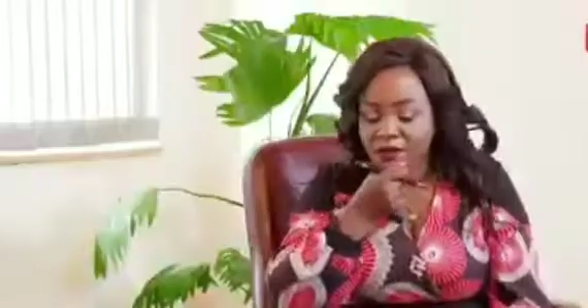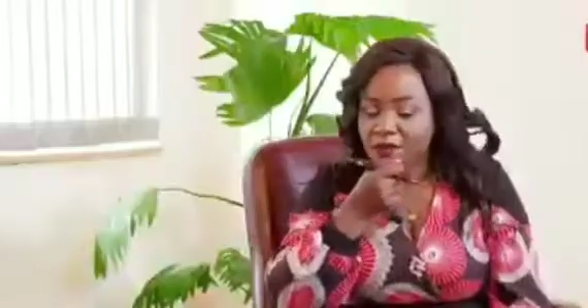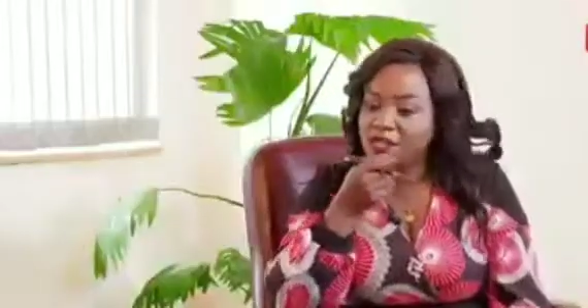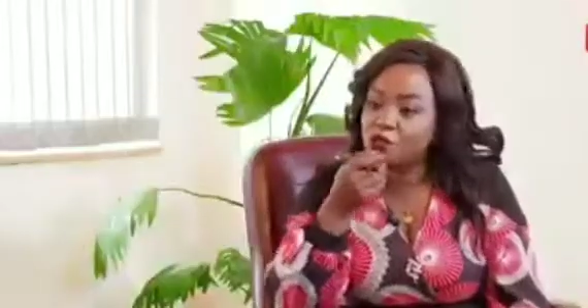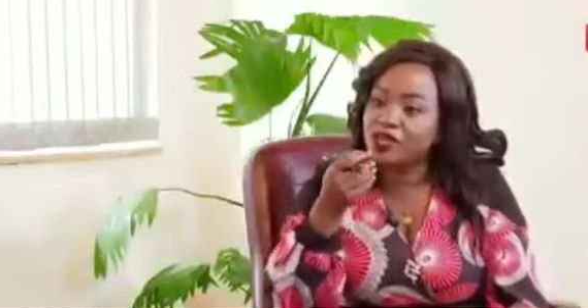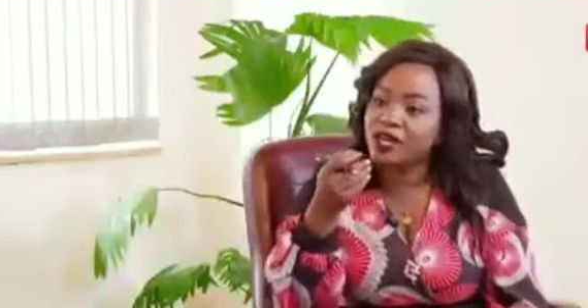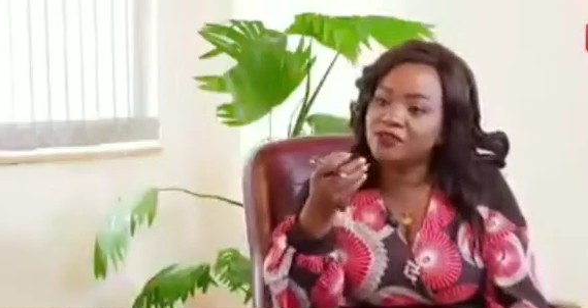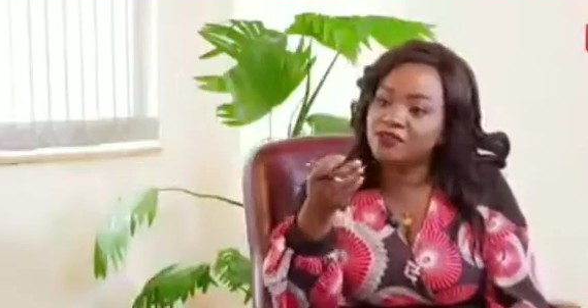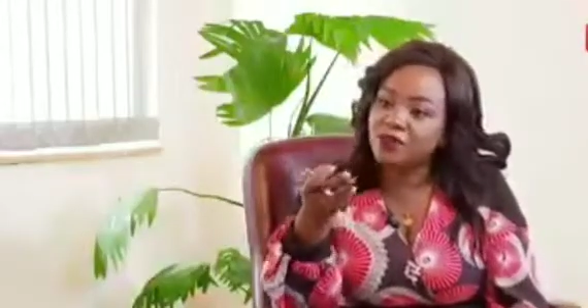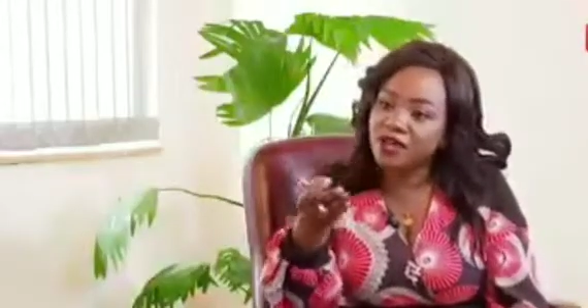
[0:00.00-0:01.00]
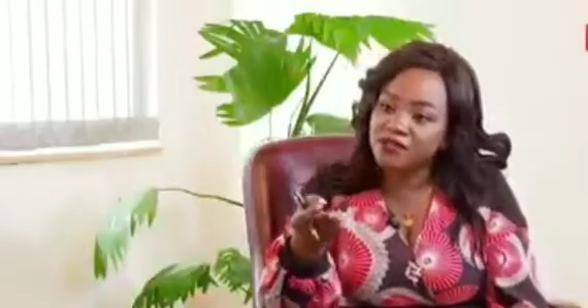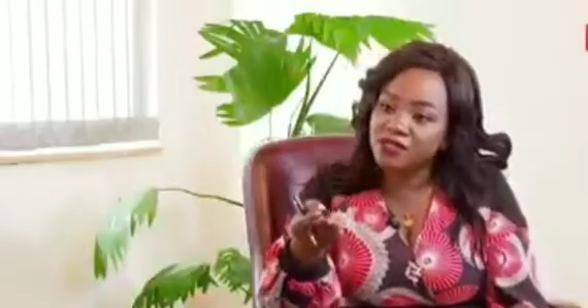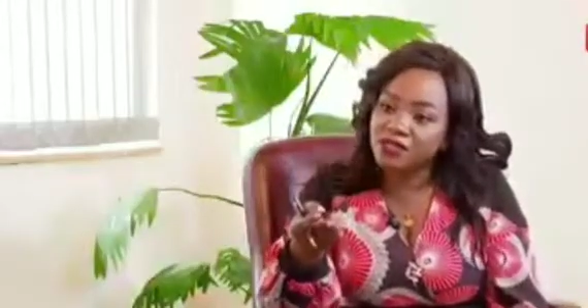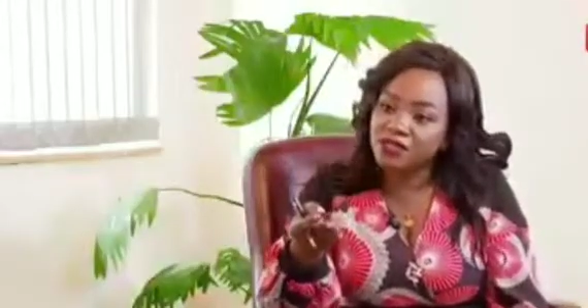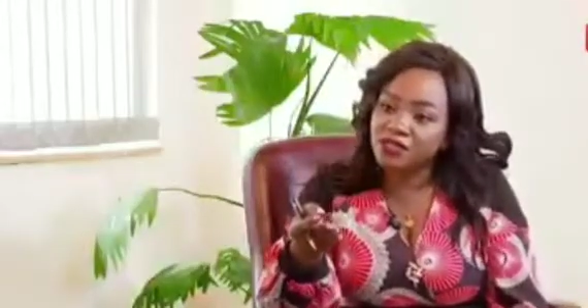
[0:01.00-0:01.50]
But we have to have
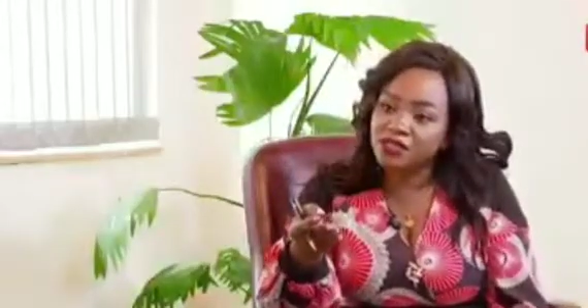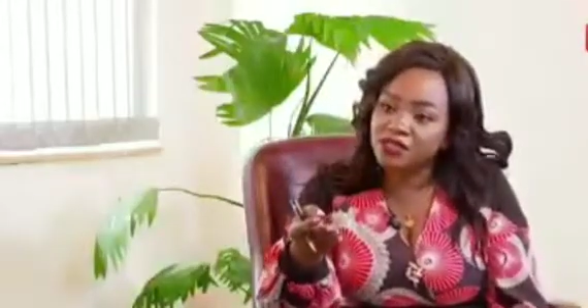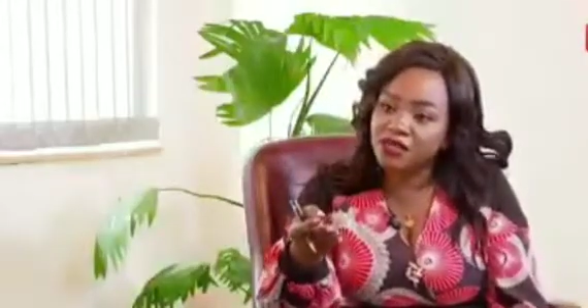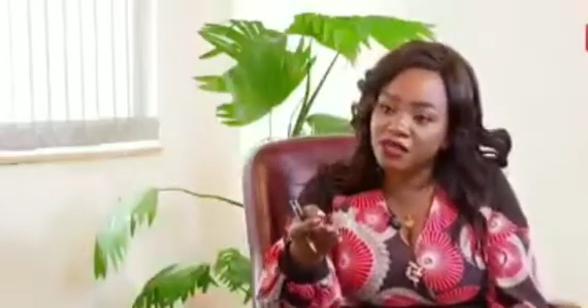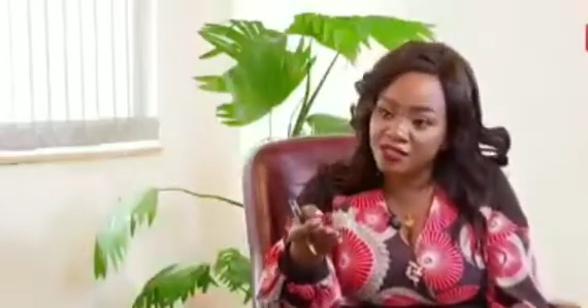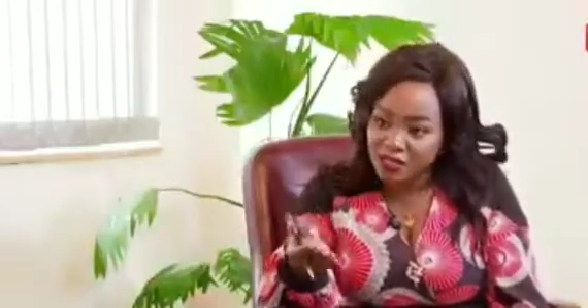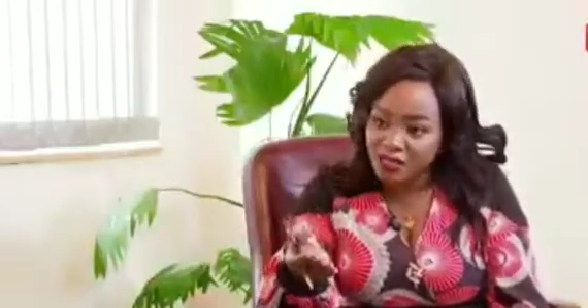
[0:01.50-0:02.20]
solutions as a